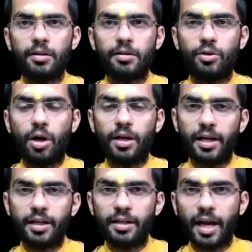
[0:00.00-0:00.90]
Not
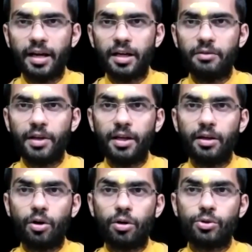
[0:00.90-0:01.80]
getting carried away,
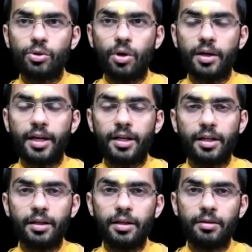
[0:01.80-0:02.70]
also not
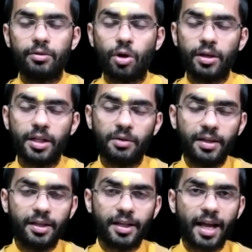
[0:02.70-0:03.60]
giving
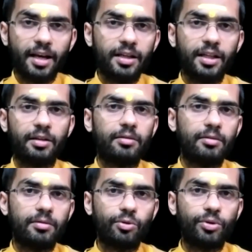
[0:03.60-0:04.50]
reality
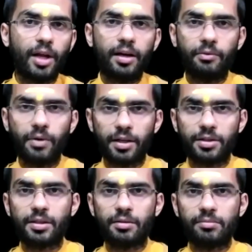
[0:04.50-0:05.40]
to that reflection.